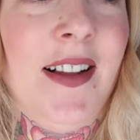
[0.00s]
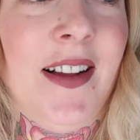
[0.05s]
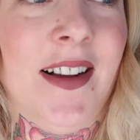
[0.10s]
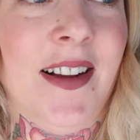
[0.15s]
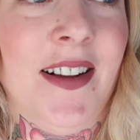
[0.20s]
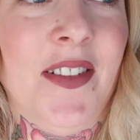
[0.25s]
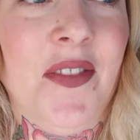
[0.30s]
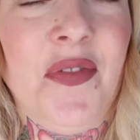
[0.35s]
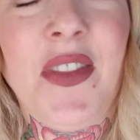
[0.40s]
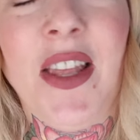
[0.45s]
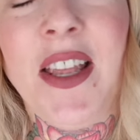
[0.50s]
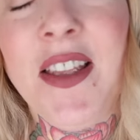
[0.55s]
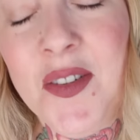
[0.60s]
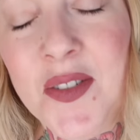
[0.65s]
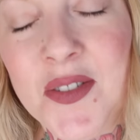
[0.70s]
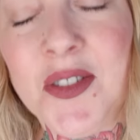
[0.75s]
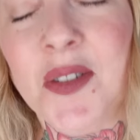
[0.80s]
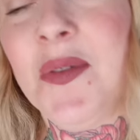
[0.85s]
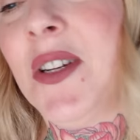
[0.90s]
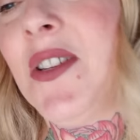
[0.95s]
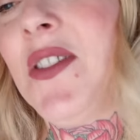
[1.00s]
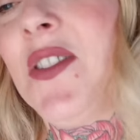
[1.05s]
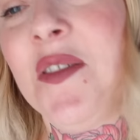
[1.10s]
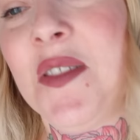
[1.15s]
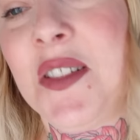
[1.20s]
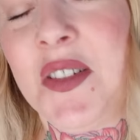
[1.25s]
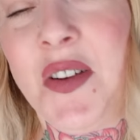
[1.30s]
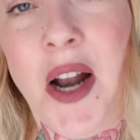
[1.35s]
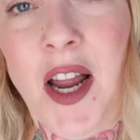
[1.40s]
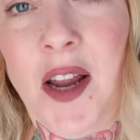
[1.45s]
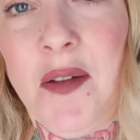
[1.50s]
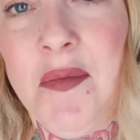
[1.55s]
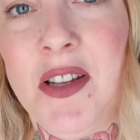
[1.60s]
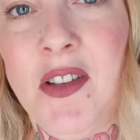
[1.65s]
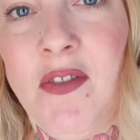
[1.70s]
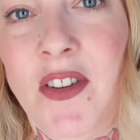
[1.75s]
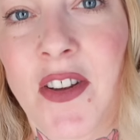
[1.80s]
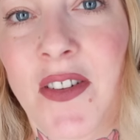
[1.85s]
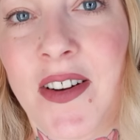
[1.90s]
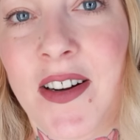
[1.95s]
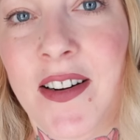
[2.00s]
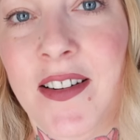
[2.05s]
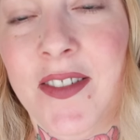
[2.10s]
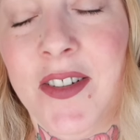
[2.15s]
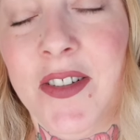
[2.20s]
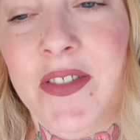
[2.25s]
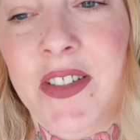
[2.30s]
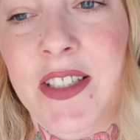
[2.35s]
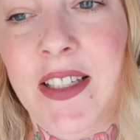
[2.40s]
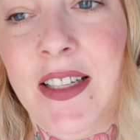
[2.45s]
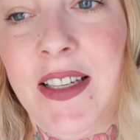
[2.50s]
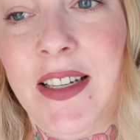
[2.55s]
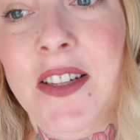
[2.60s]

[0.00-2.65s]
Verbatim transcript: Uh, thank you so much. Subscribe if you aren't already,